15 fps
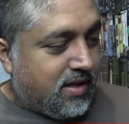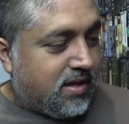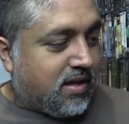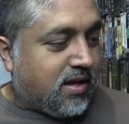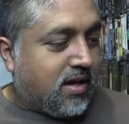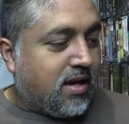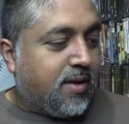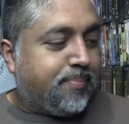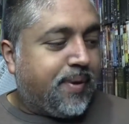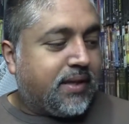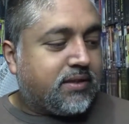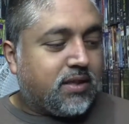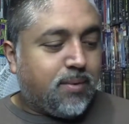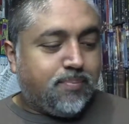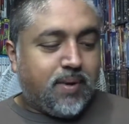go.
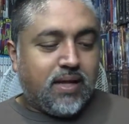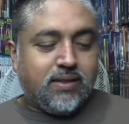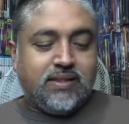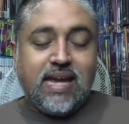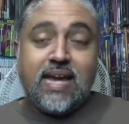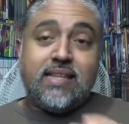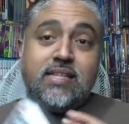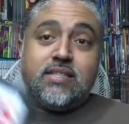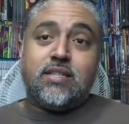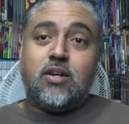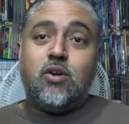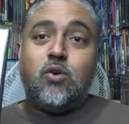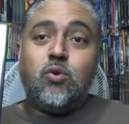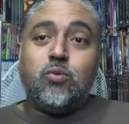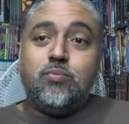Picked up Daddy's
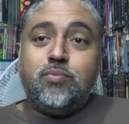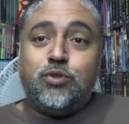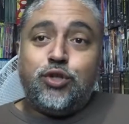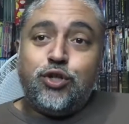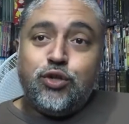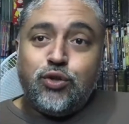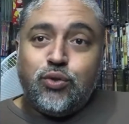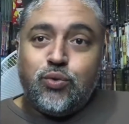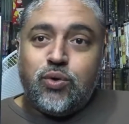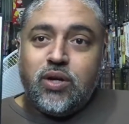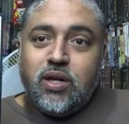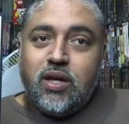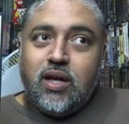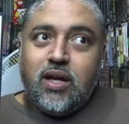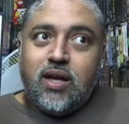Home 2.
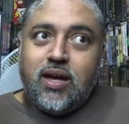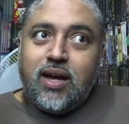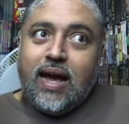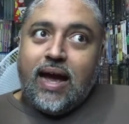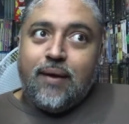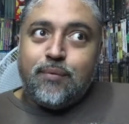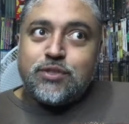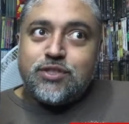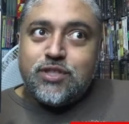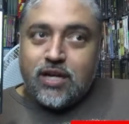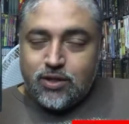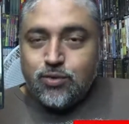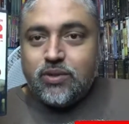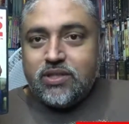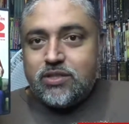I was
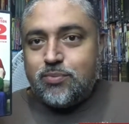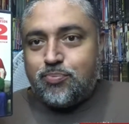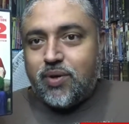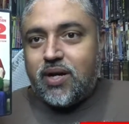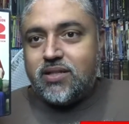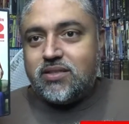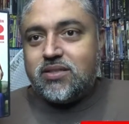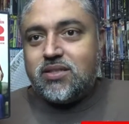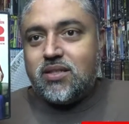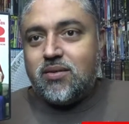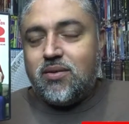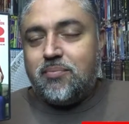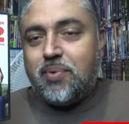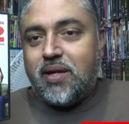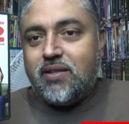genuinely surprised
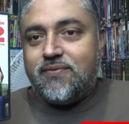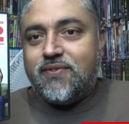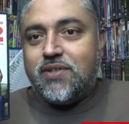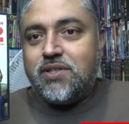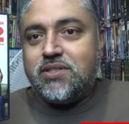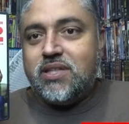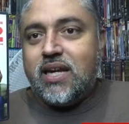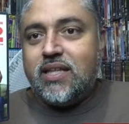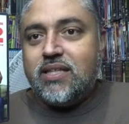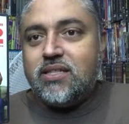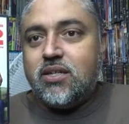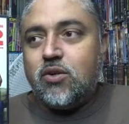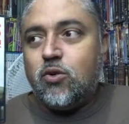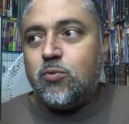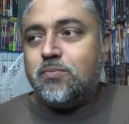by the first
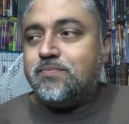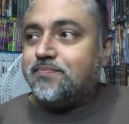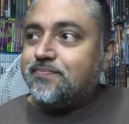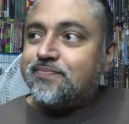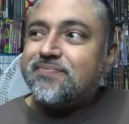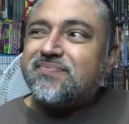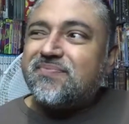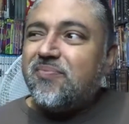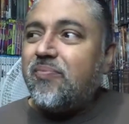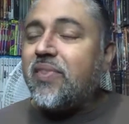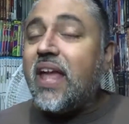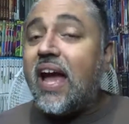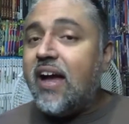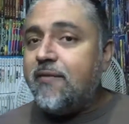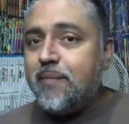Daddy's Home.
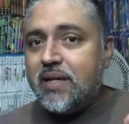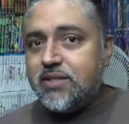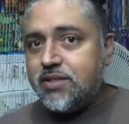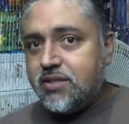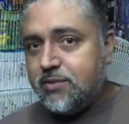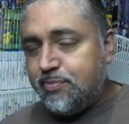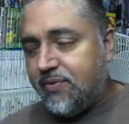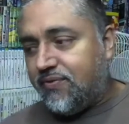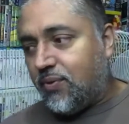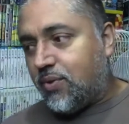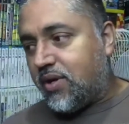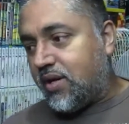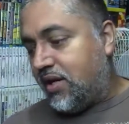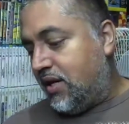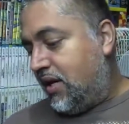I've mentioned this
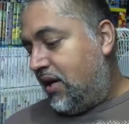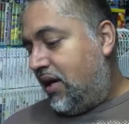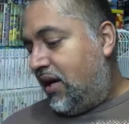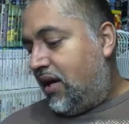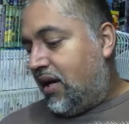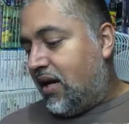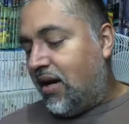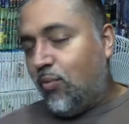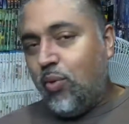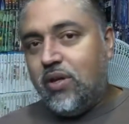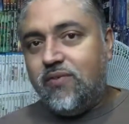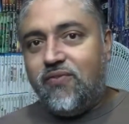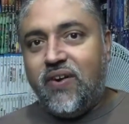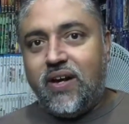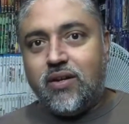before.
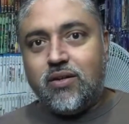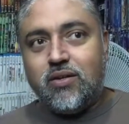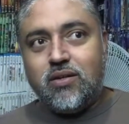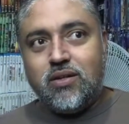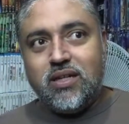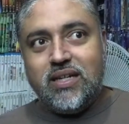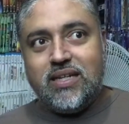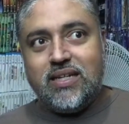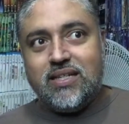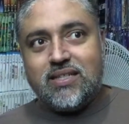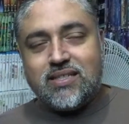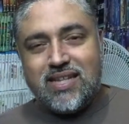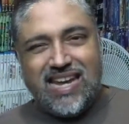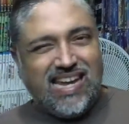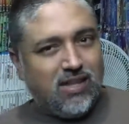Will Ferrell
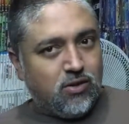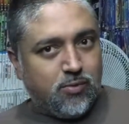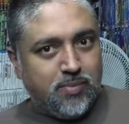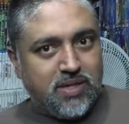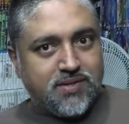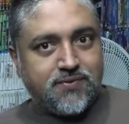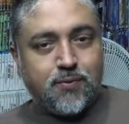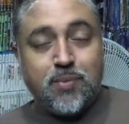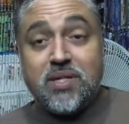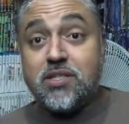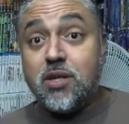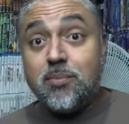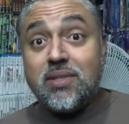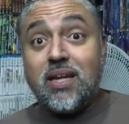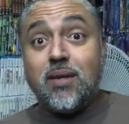is hit or miss for me.
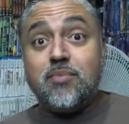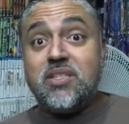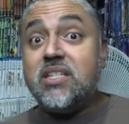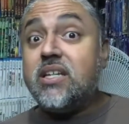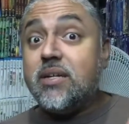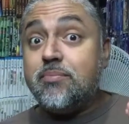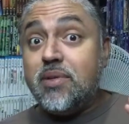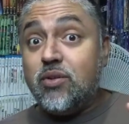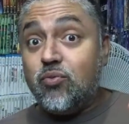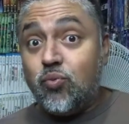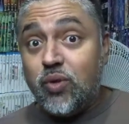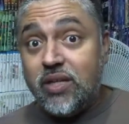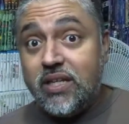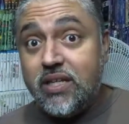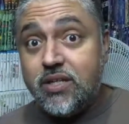Sometimes he can be
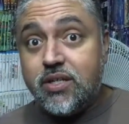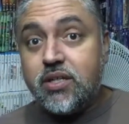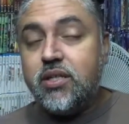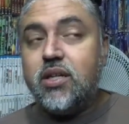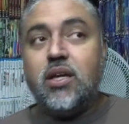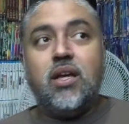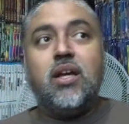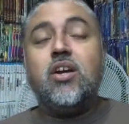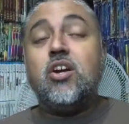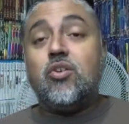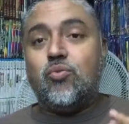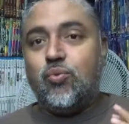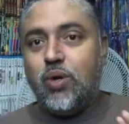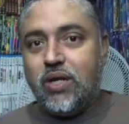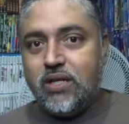really good,
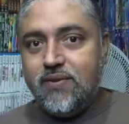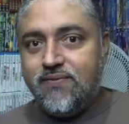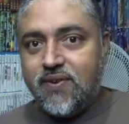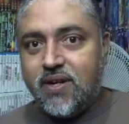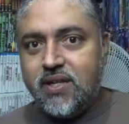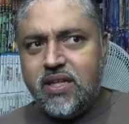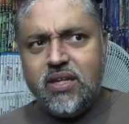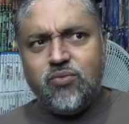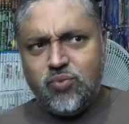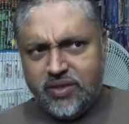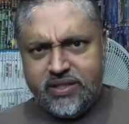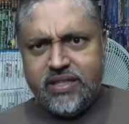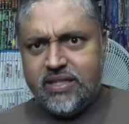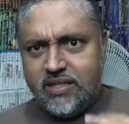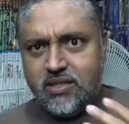really funny,
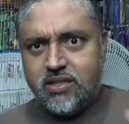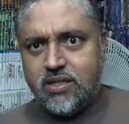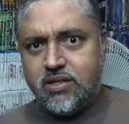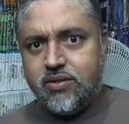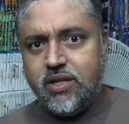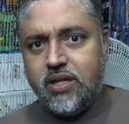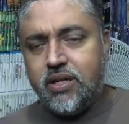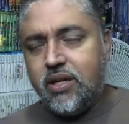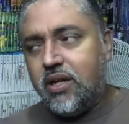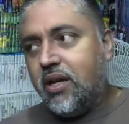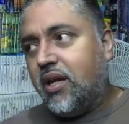really endearing,